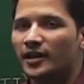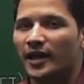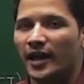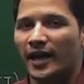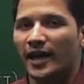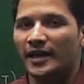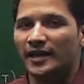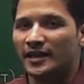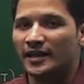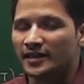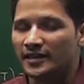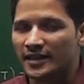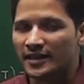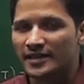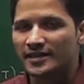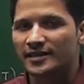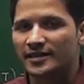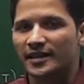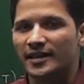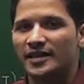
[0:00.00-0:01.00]
And in
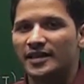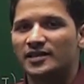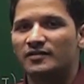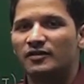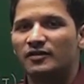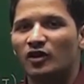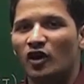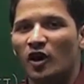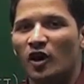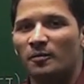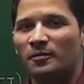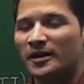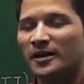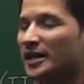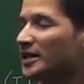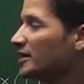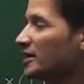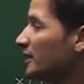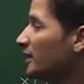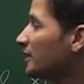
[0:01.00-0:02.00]
this case we
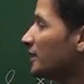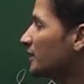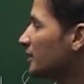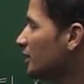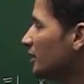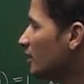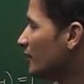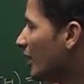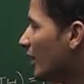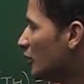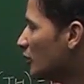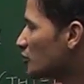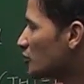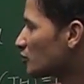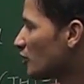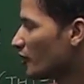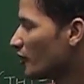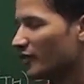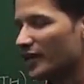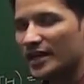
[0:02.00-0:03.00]
obtained three values
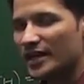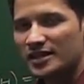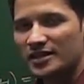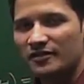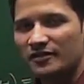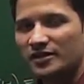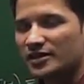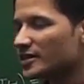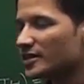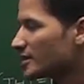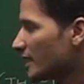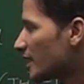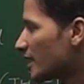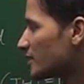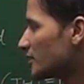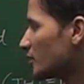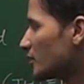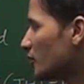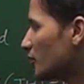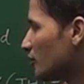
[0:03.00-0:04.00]
of x, which is
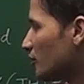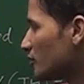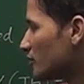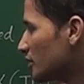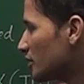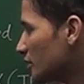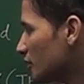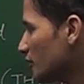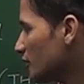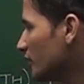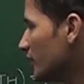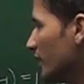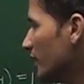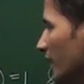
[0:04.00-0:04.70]
x equal to 0,